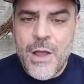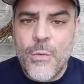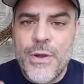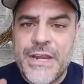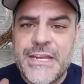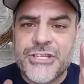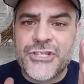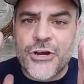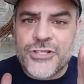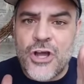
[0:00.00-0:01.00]
We need to
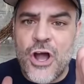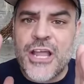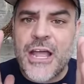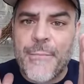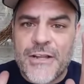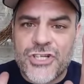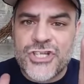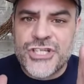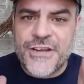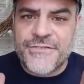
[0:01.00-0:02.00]
start talking about
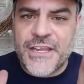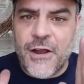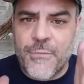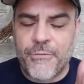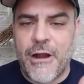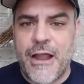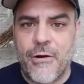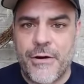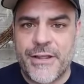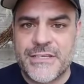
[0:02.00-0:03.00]
shifting our
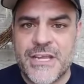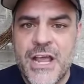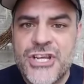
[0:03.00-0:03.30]
priorities,